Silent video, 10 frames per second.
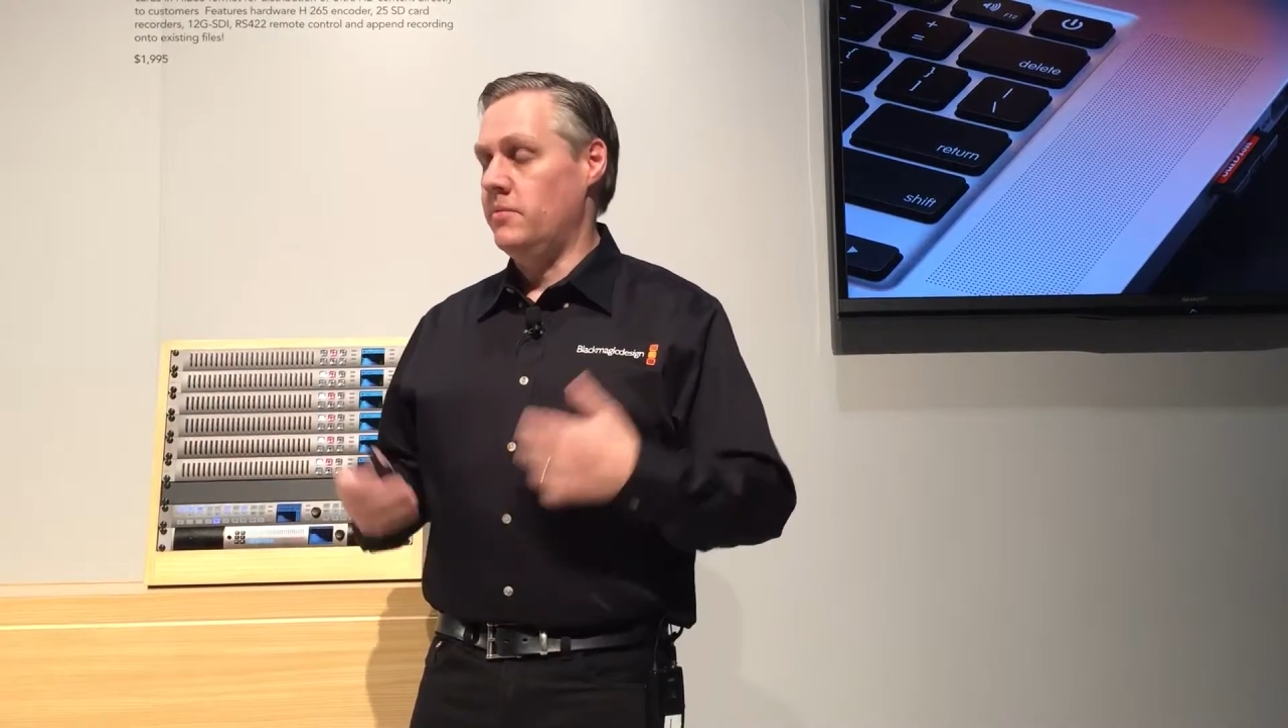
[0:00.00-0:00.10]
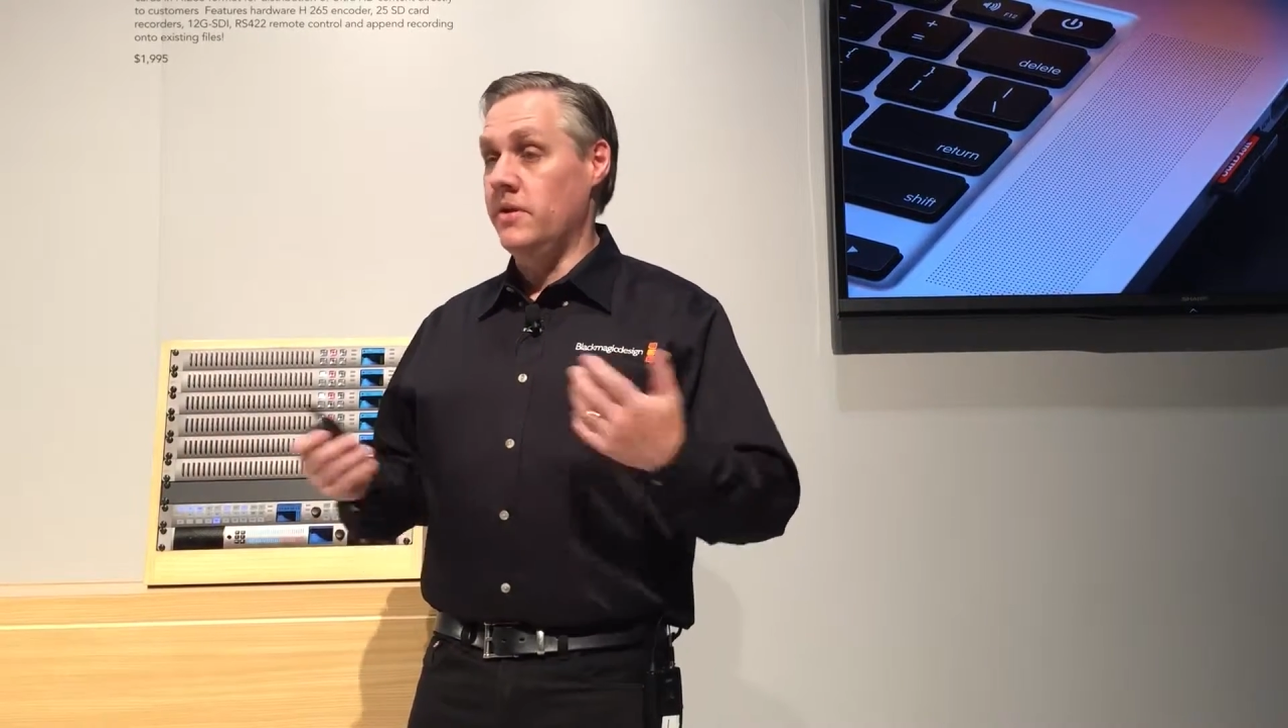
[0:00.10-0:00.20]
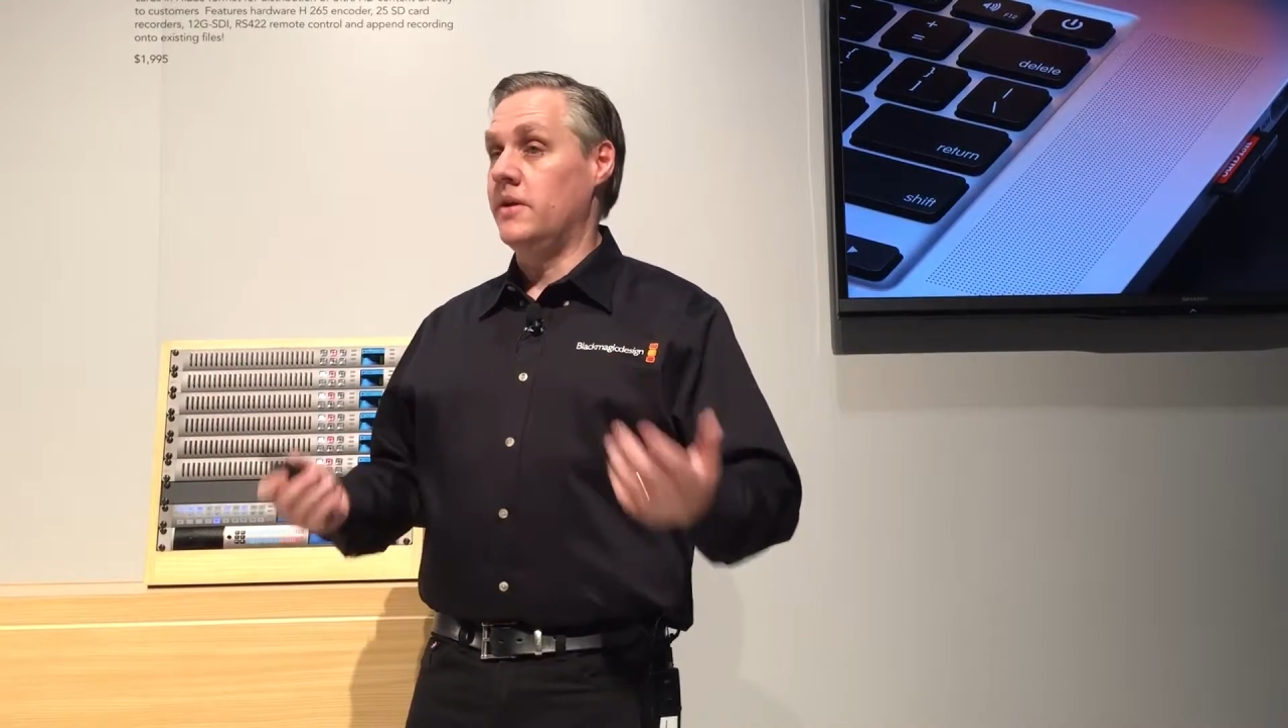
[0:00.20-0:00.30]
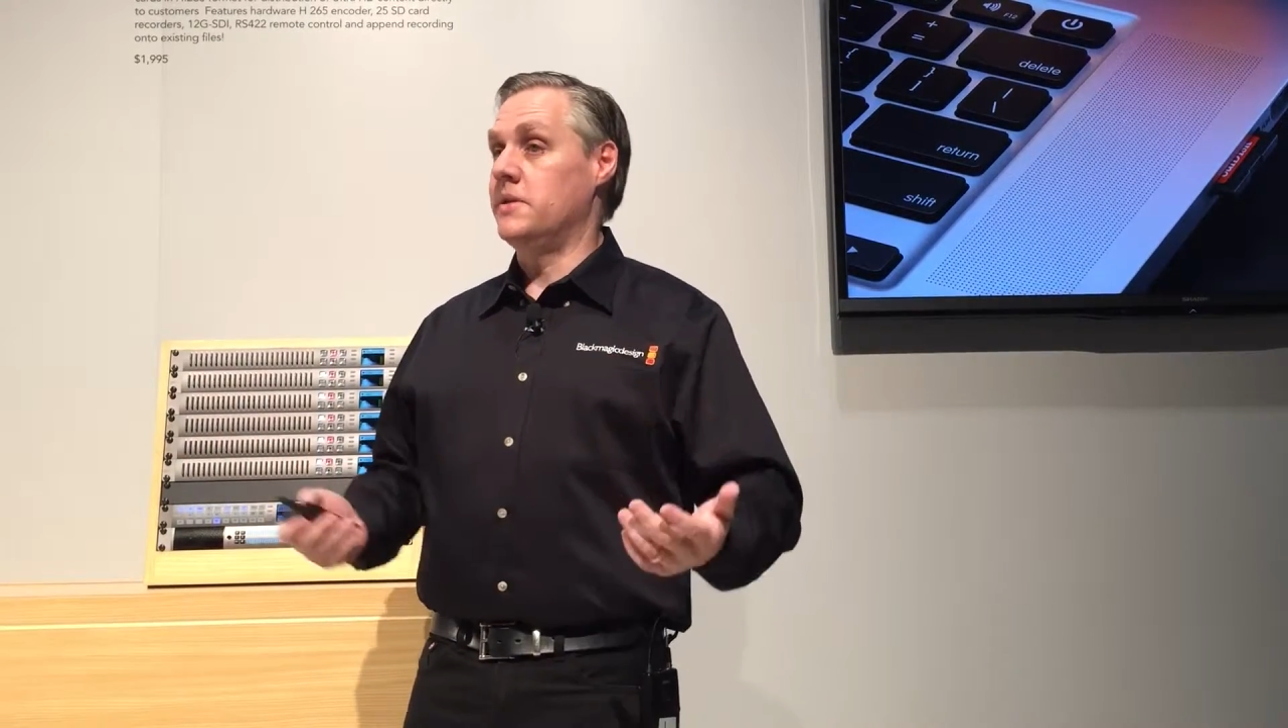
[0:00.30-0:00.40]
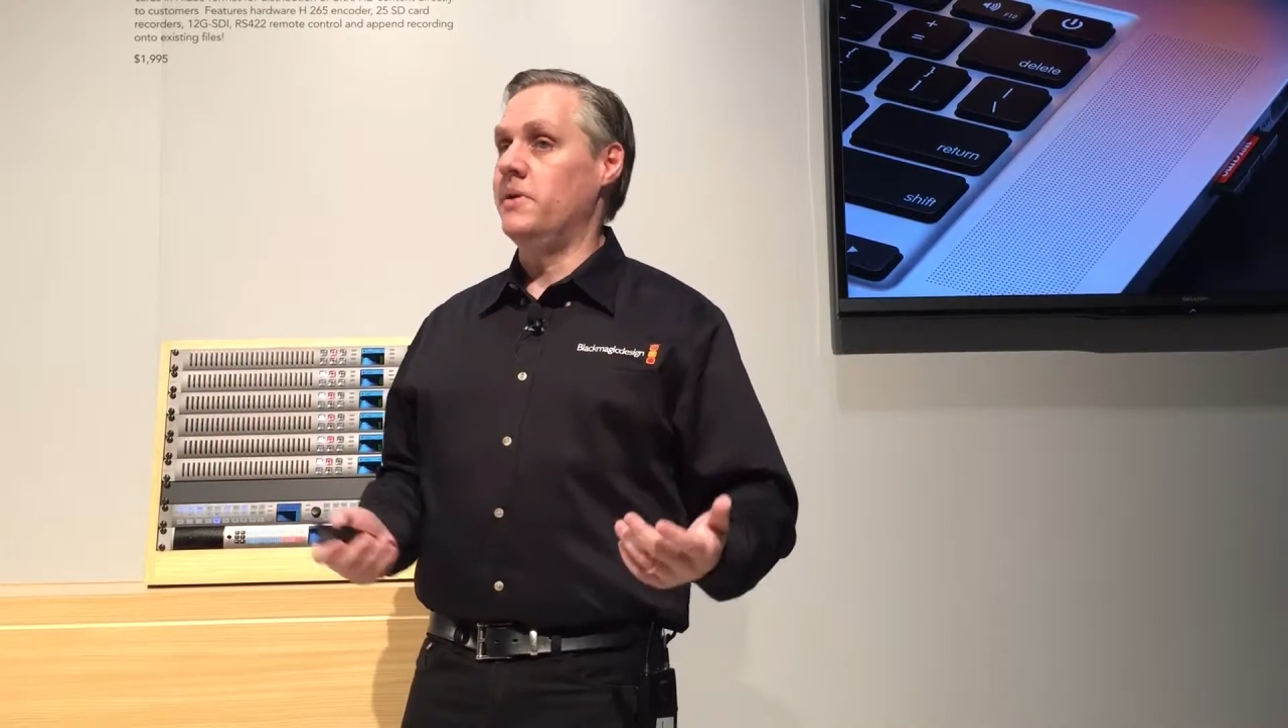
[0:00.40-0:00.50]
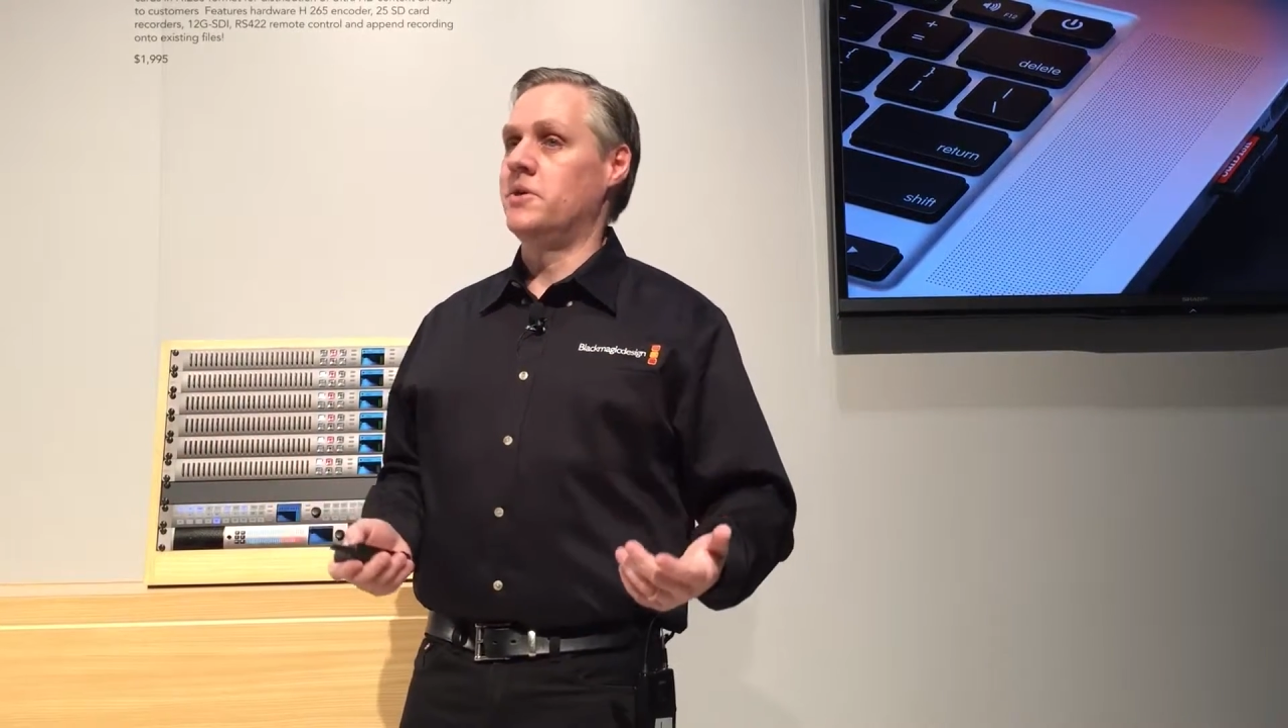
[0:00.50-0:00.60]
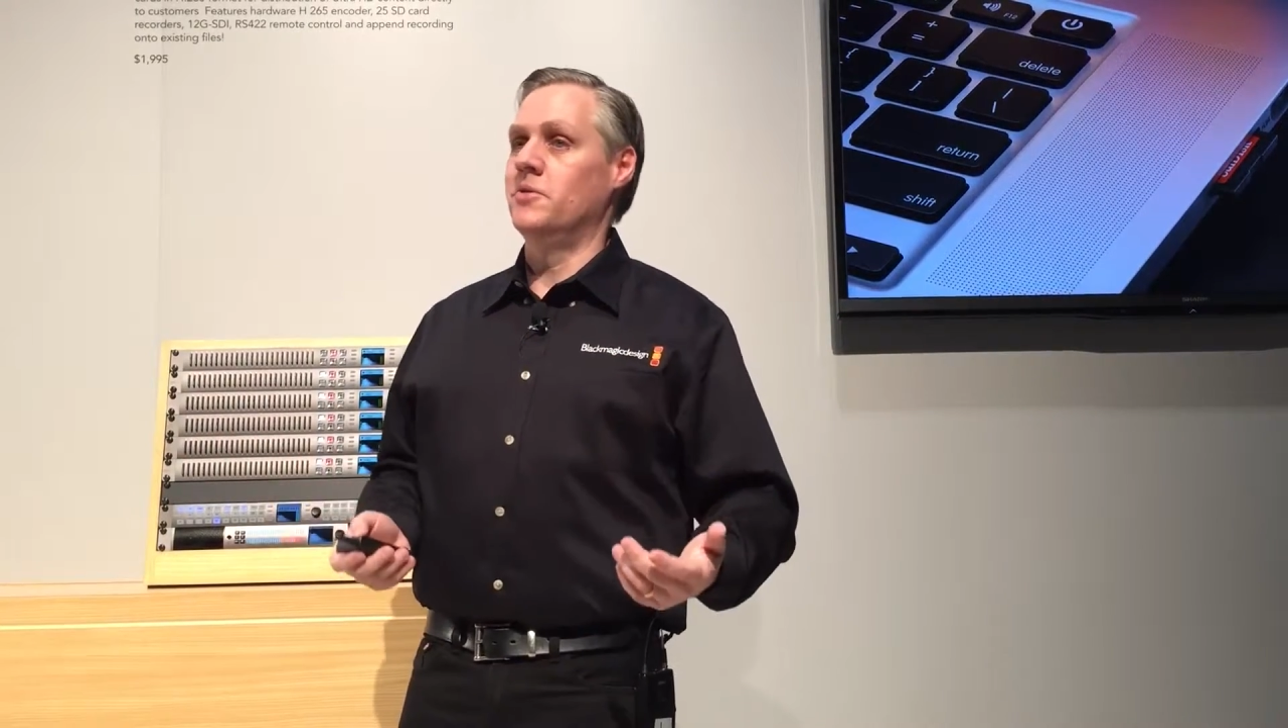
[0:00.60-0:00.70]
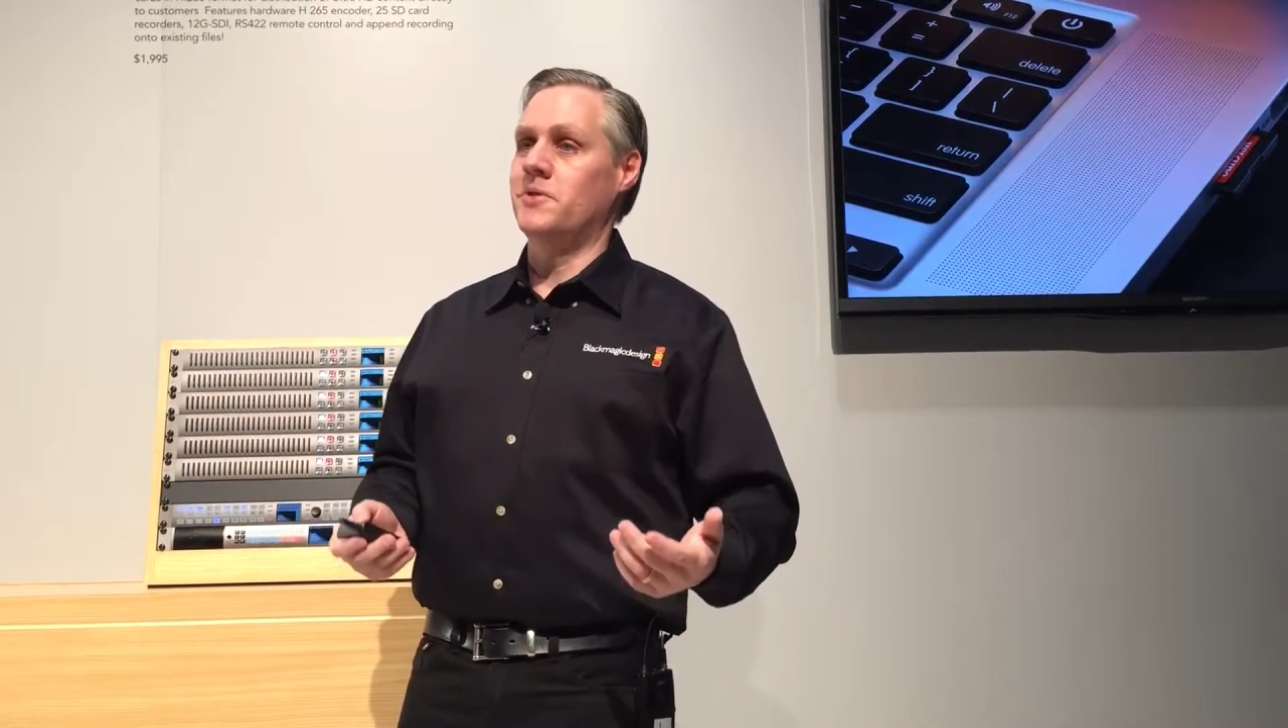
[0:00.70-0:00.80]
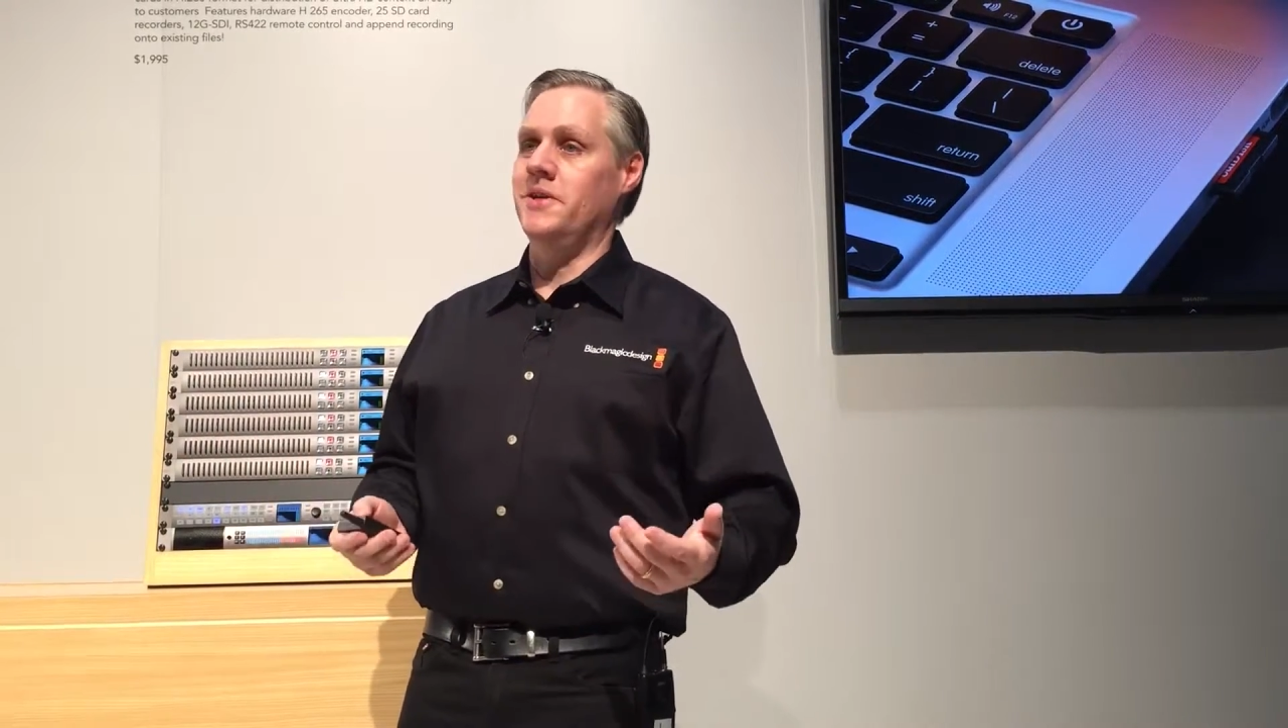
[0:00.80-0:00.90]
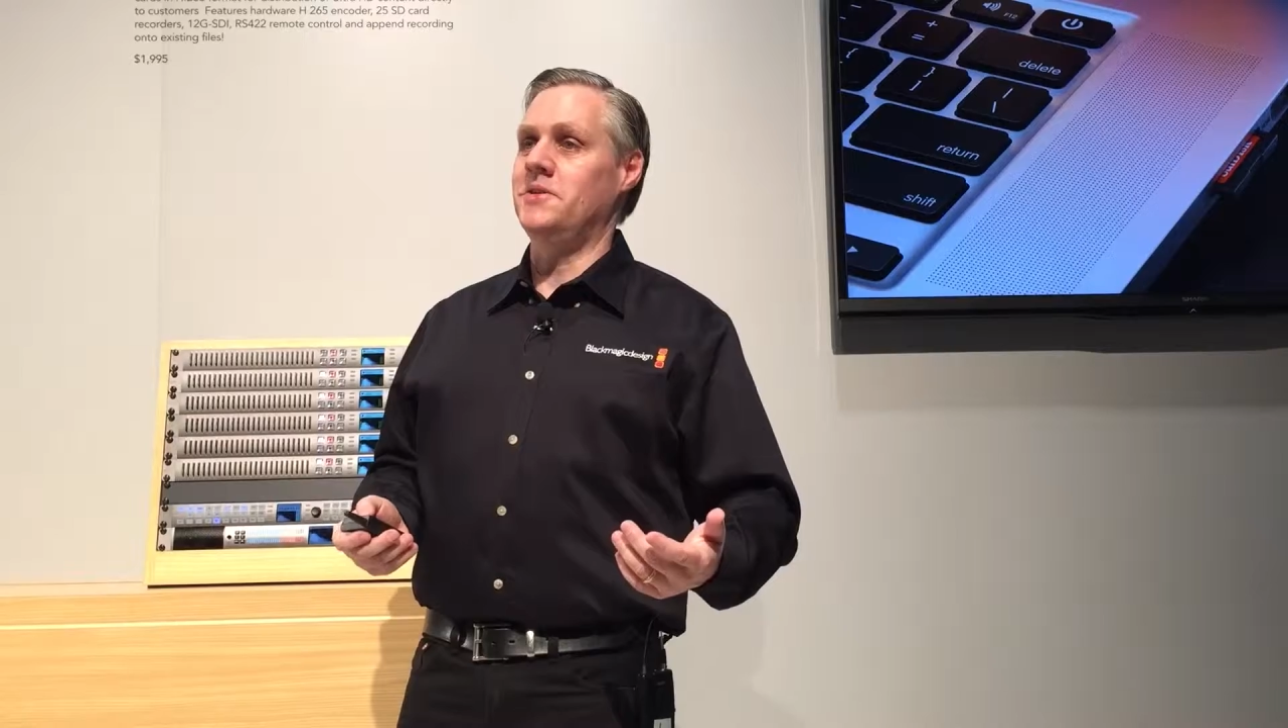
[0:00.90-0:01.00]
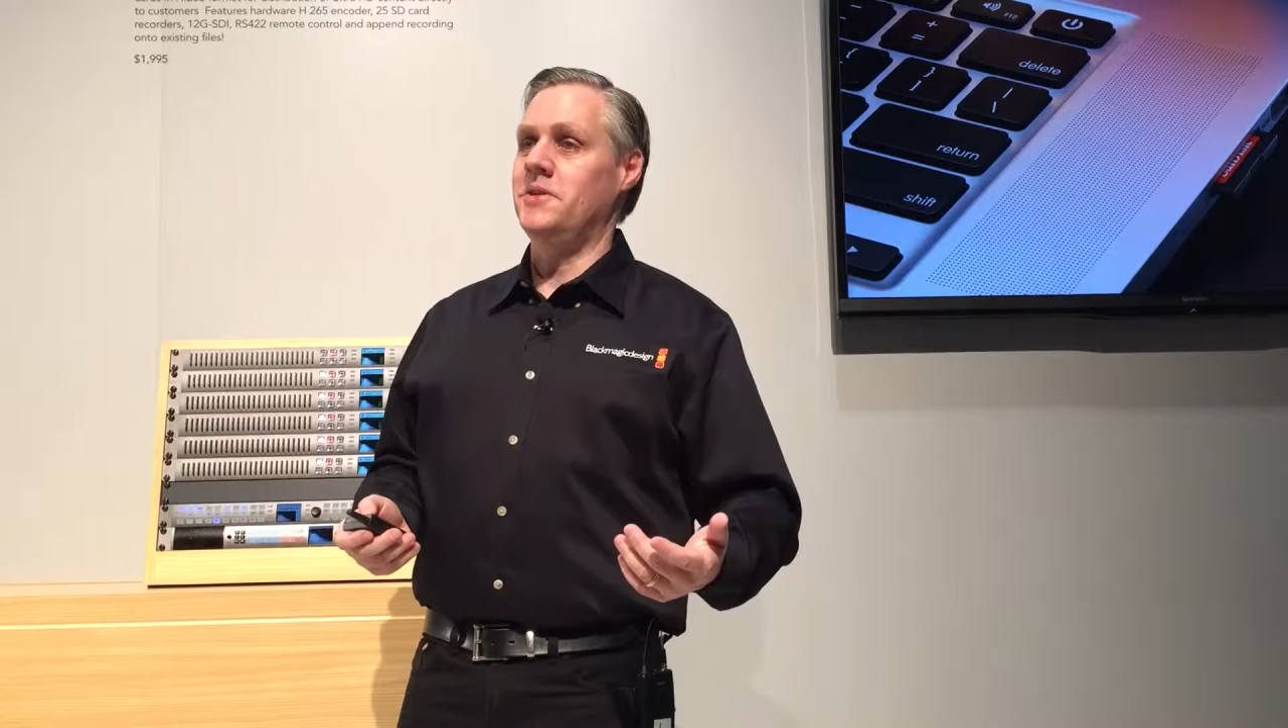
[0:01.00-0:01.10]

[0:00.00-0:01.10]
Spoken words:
don't realise how much Ultra